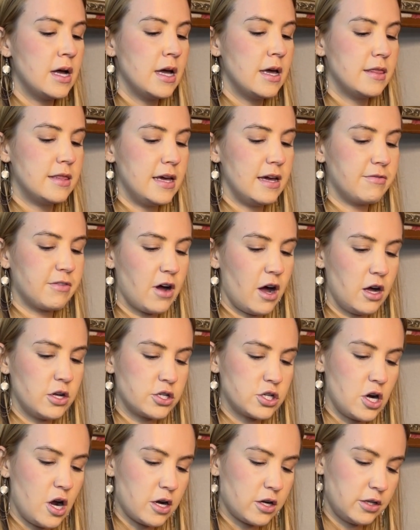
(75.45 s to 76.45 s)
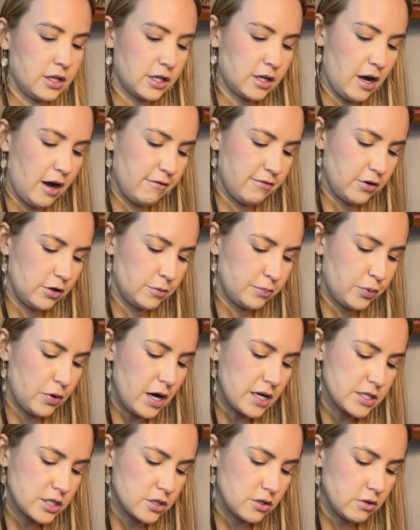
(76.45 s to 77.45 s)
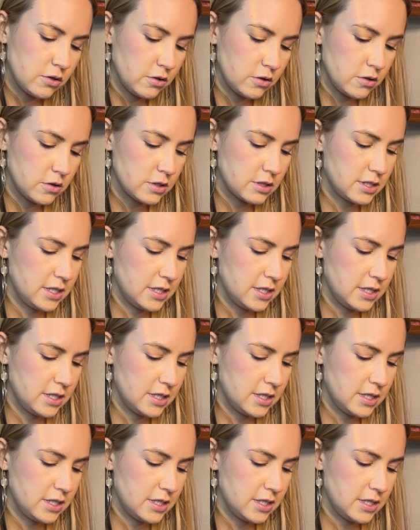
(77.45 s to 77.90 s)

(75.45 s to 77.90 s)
They've got chocolate covered pretzels,